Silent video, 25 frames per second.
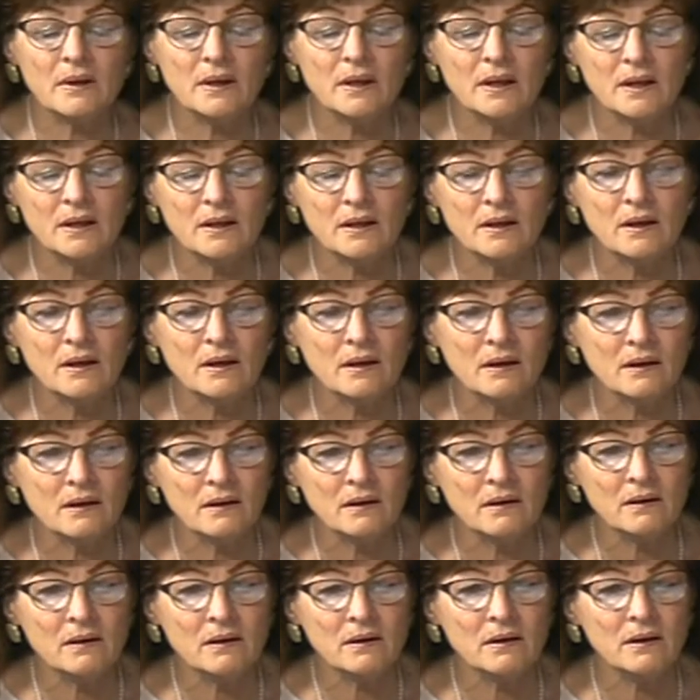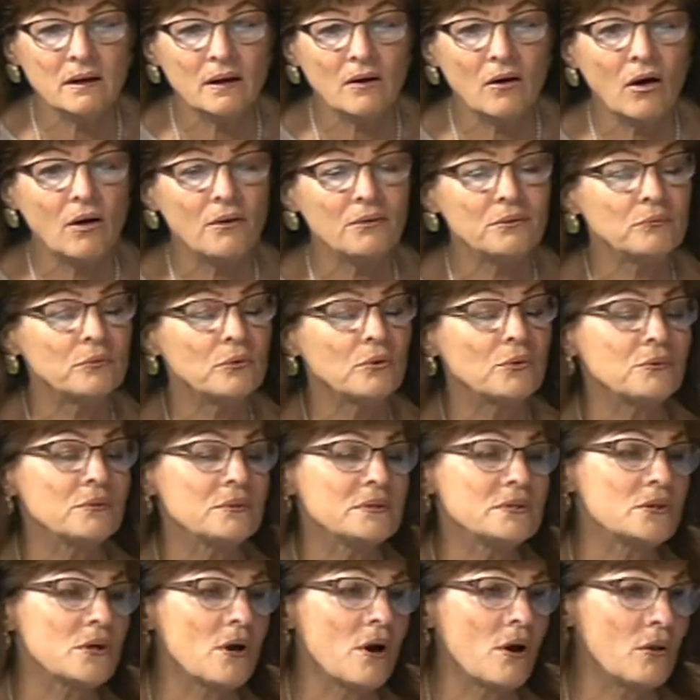In all the
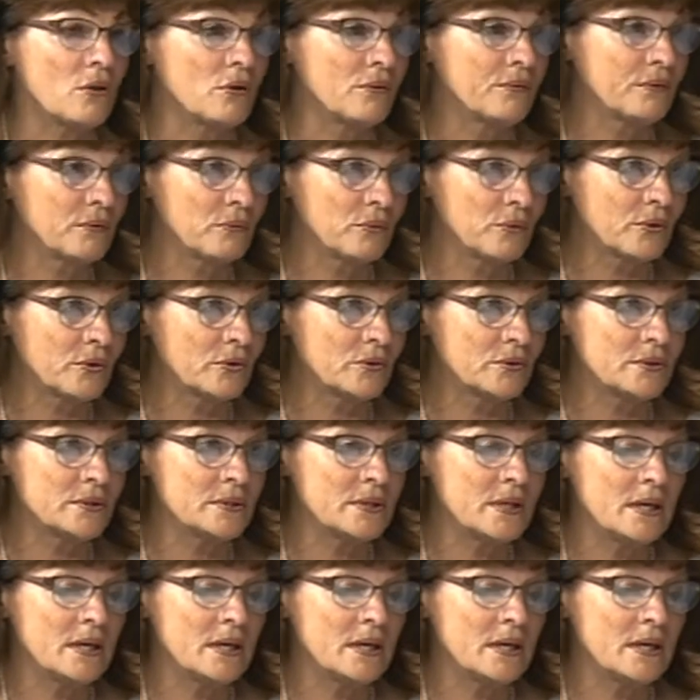Rotaries all over the world,